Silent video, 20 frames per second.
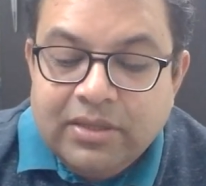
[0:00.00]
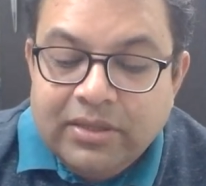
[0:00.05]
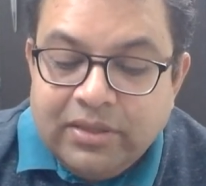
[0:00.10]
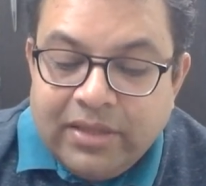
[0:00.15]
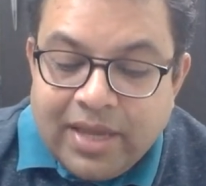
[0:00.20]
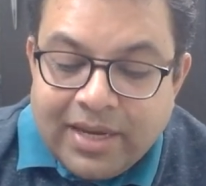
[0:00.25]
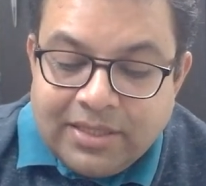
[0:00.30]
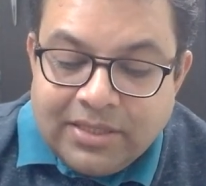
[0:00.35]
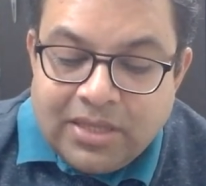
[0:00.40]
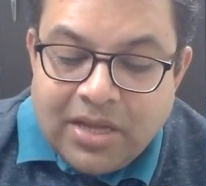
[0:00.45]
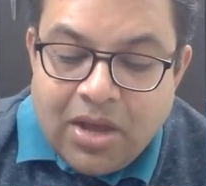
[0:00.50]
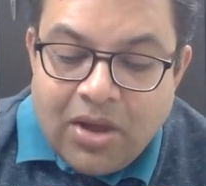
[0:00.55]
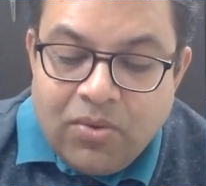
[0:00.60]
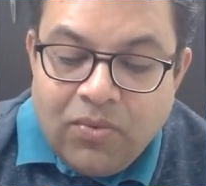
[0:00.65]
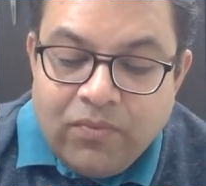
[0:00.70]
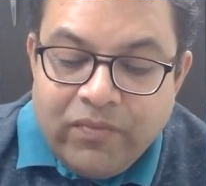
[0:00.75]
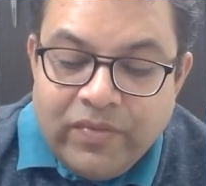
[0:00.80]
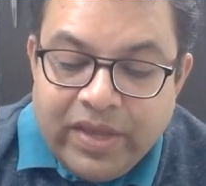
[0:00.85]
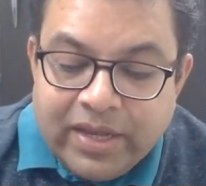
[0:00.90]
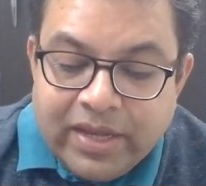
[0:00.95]
that's
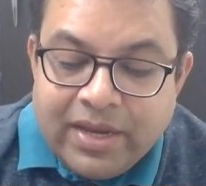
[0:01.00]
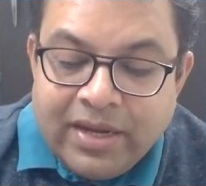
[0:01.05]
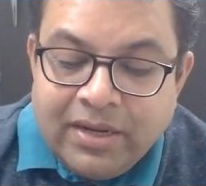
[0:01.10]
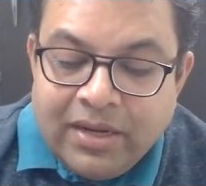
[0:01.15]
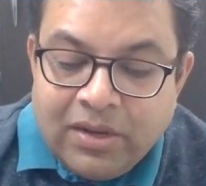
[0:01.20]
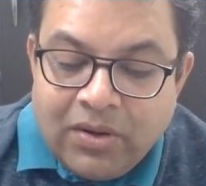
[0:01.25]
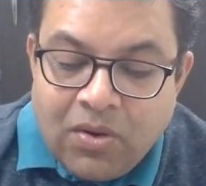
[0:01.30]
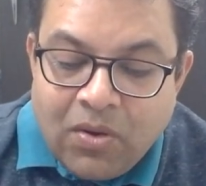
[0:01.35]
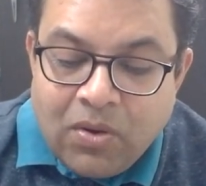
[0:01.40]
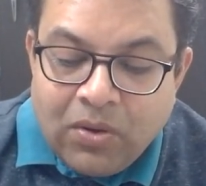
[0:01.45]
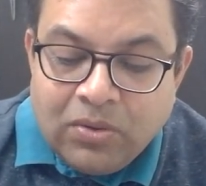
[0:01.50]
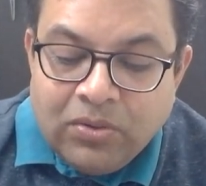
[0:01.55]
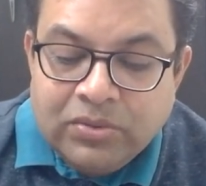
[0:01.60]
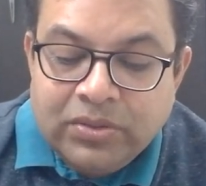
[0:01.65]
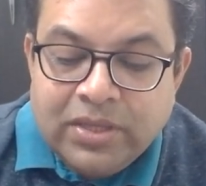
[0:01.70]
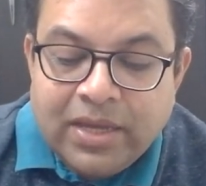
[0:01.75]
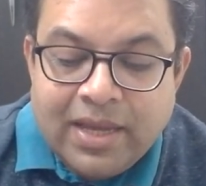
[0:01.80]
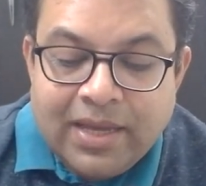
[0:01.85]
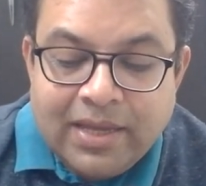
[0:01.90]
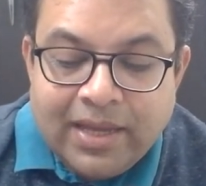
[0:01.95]
how vacant and hollow
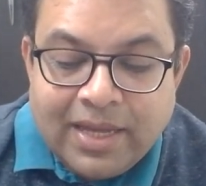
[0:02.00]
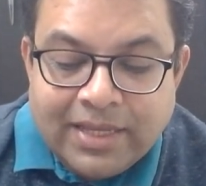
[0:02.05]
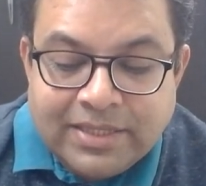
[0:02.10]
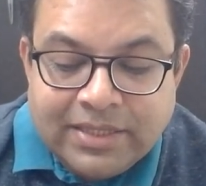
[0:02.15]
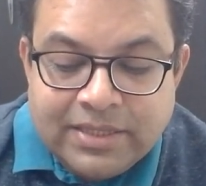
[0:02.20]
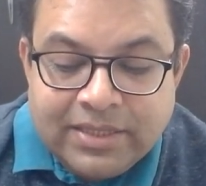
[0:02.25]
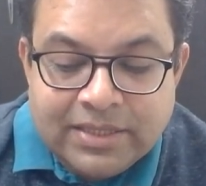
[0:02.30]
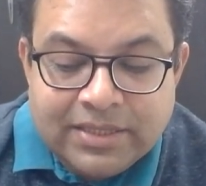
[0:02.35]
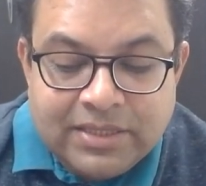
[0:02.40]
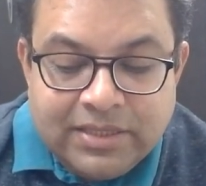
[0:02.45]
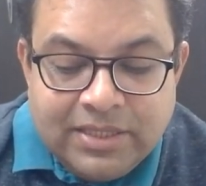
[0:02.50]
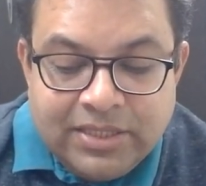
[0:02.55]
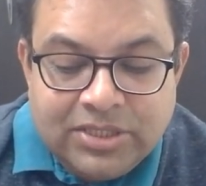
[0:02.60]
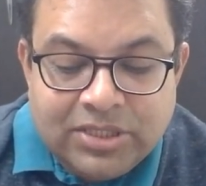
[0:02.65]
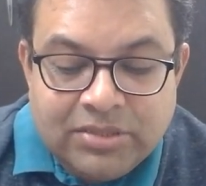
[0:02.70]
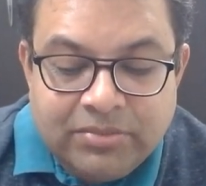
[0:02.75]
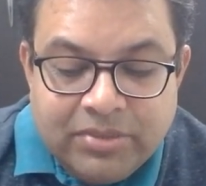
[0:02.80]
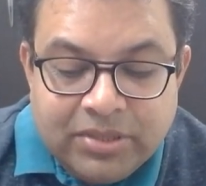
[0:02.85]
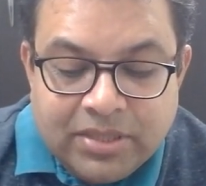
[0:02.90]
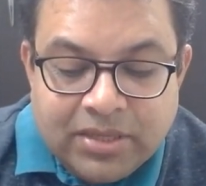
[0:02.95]
the ascetic's
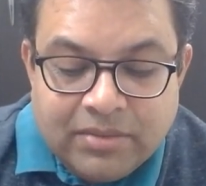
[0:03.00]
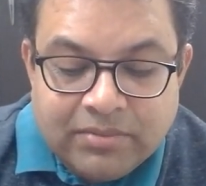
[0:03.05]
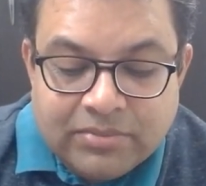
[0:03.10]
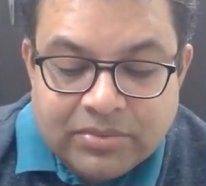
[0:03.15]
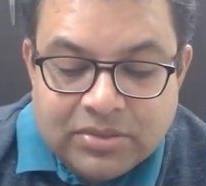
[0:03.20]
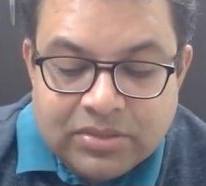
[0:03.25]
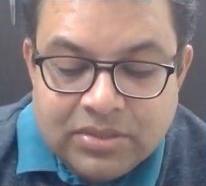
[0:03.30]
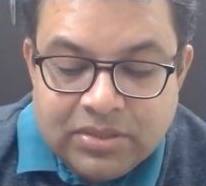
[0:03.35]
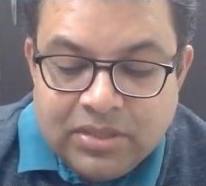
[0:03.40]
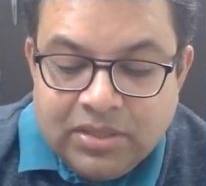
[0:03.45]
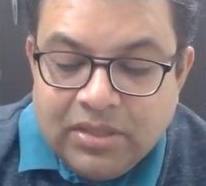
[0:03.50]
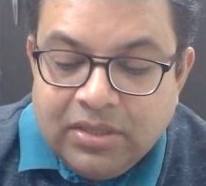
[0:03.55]
nature becomes